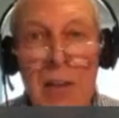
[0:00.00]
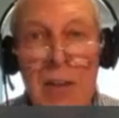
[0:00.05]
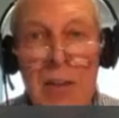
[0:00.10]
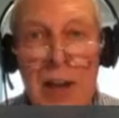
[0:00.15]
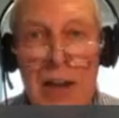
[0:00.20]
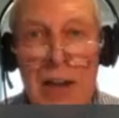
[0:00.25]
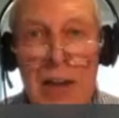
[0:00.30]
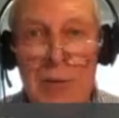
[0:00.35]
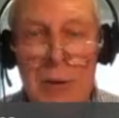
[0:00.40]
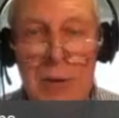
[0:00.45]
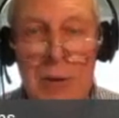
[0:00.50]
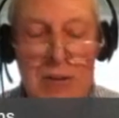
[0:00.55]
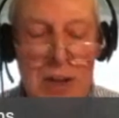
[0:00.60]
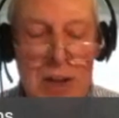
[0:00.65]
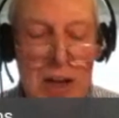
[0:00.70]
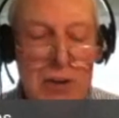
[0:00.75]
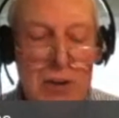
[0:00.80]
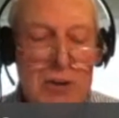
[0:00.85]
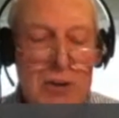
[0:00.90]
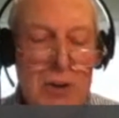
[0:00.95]
Thanks for your
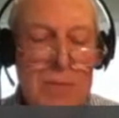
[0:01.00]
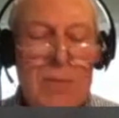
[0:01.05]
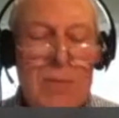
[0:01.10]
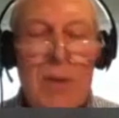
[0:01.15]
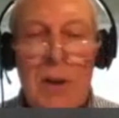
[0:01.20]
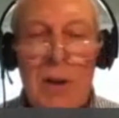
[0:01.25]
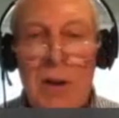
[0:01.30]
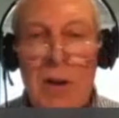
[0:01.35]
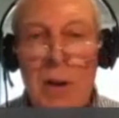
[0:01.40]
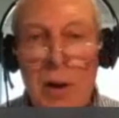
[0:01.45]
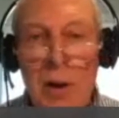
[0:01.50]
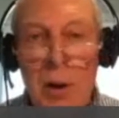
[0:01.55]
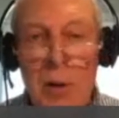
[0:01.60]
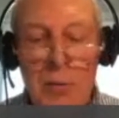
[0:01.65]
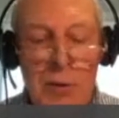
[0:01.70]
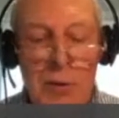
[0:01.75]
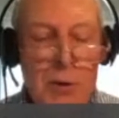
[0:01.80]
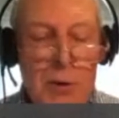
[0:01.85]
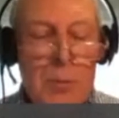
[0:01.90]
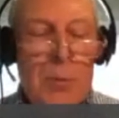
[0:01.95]
attention.
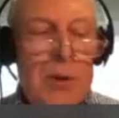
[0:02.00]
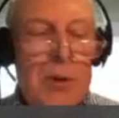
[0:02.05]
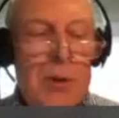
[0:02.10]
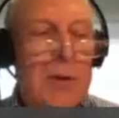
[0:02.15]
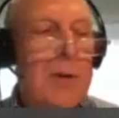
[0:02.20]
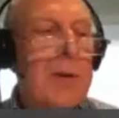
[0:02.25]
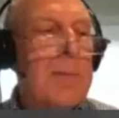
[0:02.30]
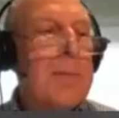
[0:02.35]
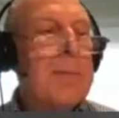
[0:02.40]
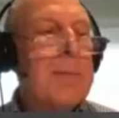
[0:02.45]
Over to you, Peter.